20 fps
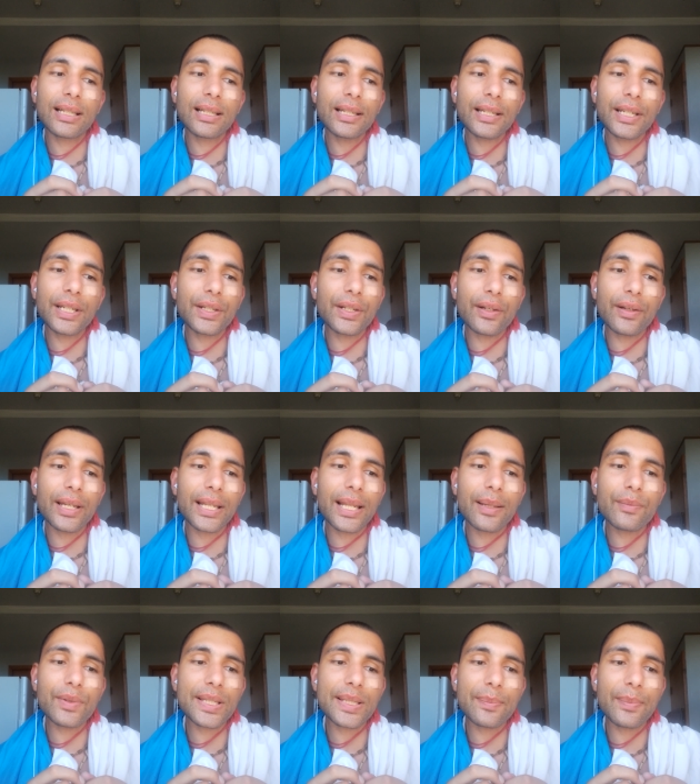you know, and I'm
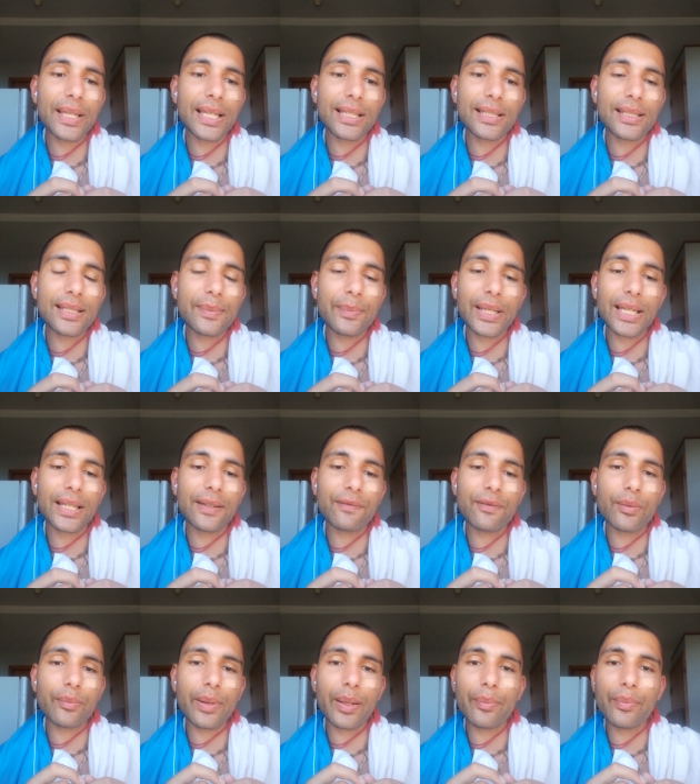just speaking
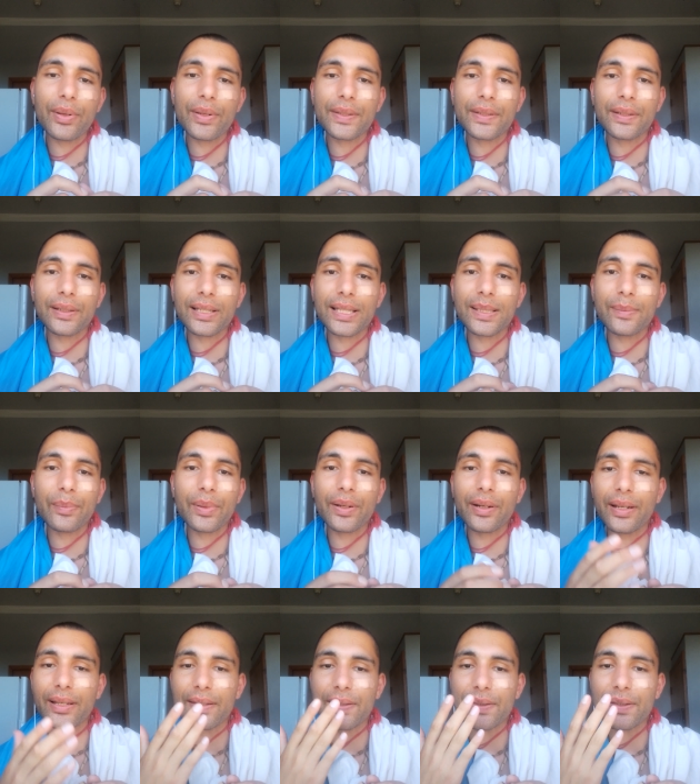from my personal
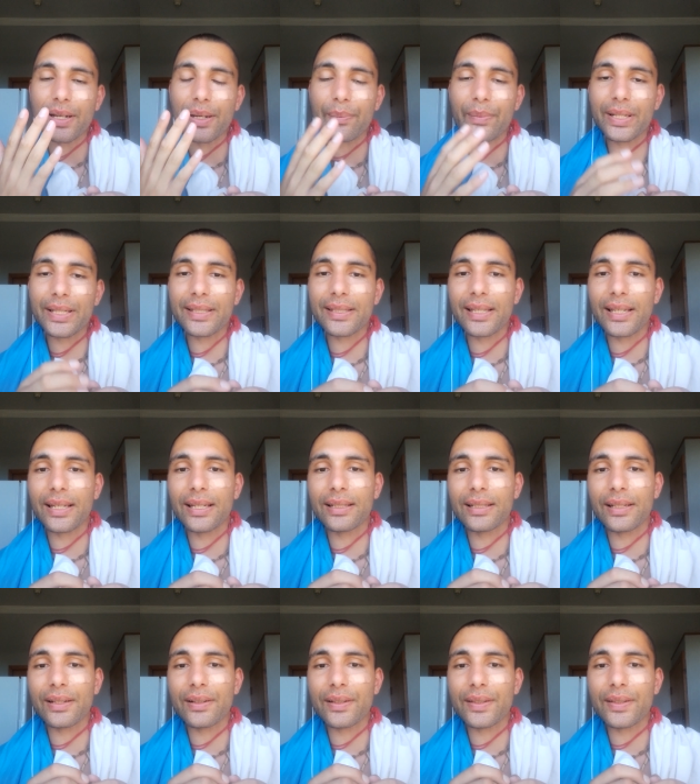experience, so I'm going to say
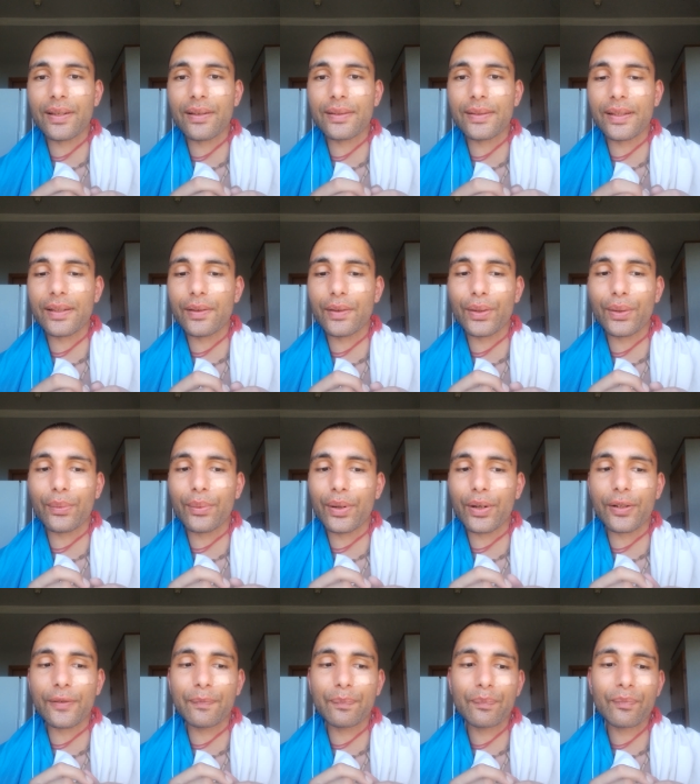there are souls within the
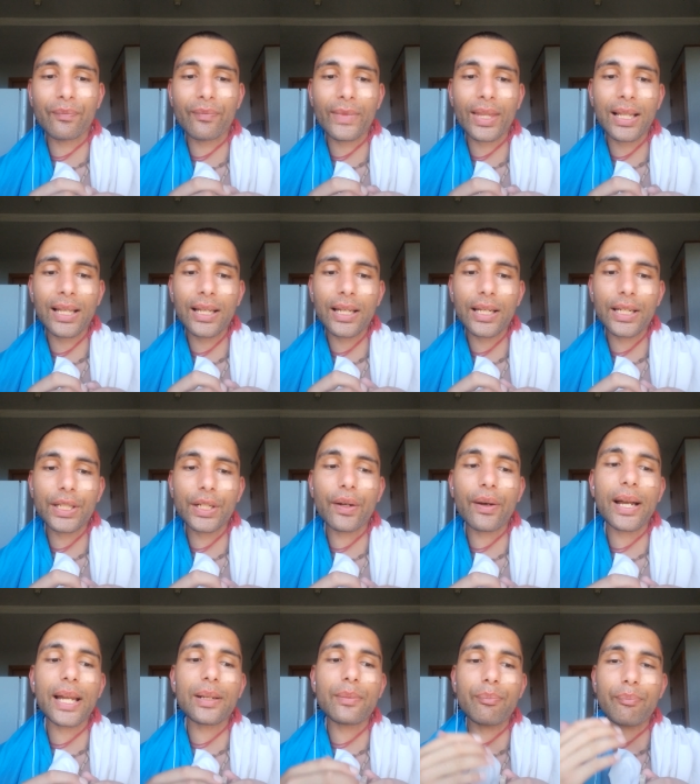world. You know,
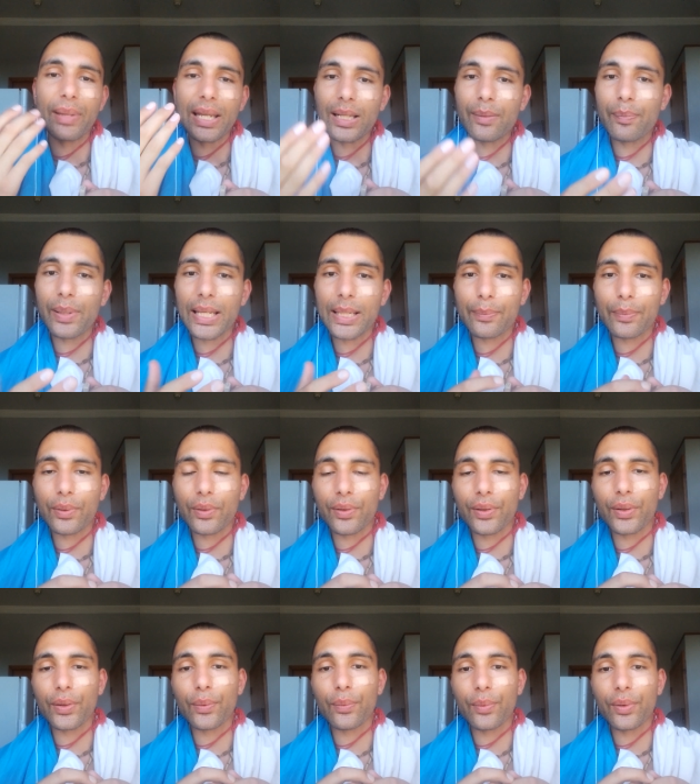I'd meet people
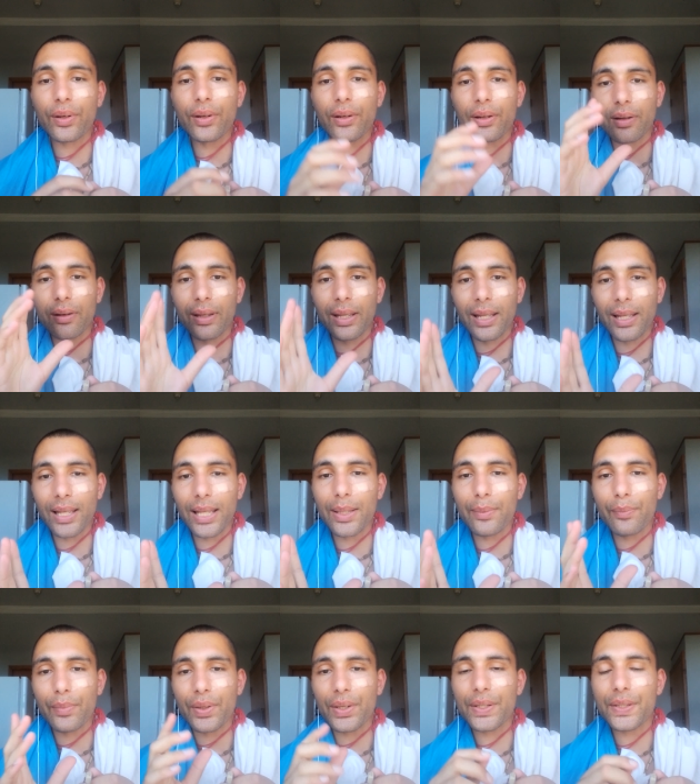who were
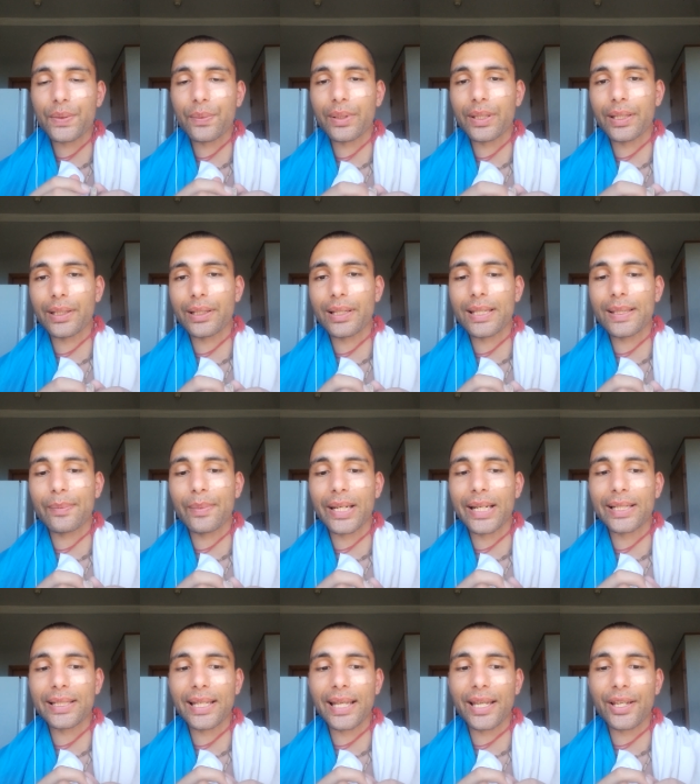immersed within this
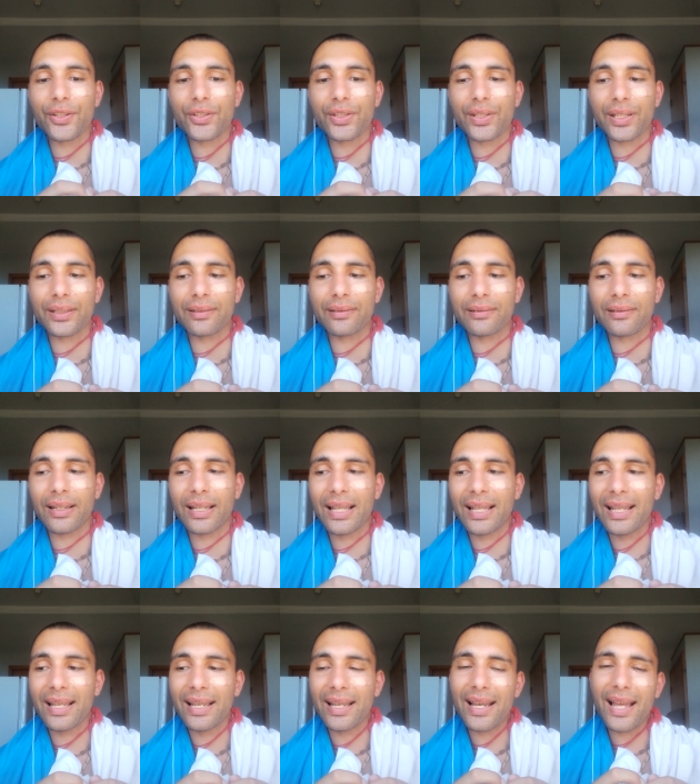meditation,
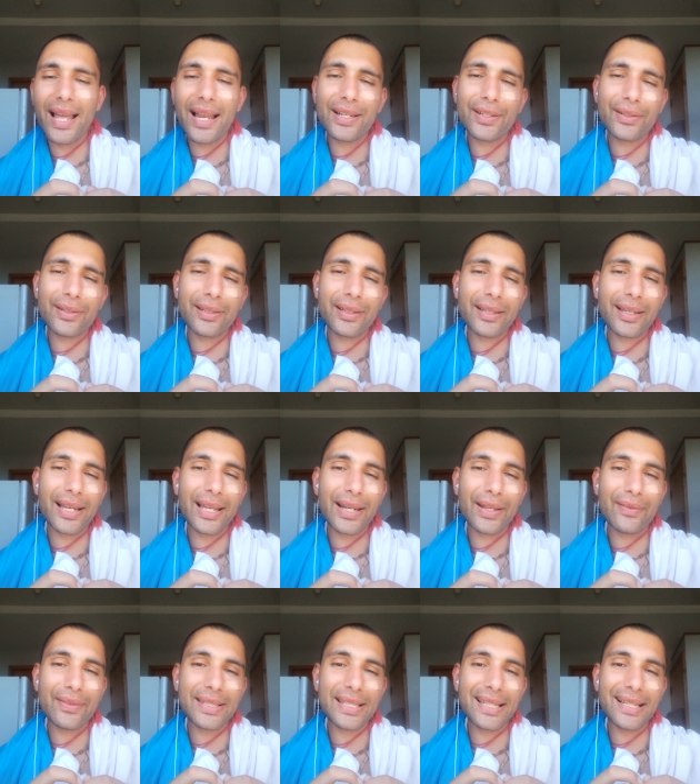and you can kind
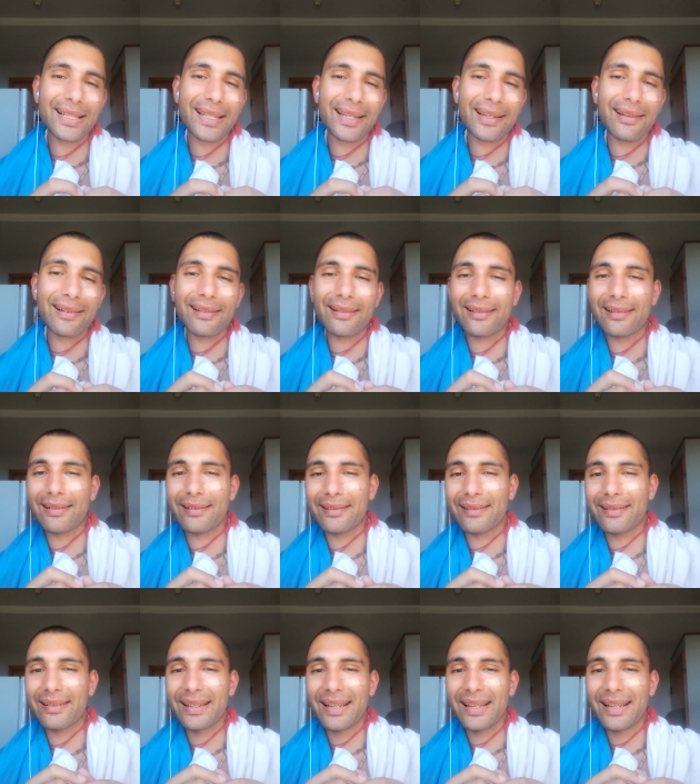of see, like, oh,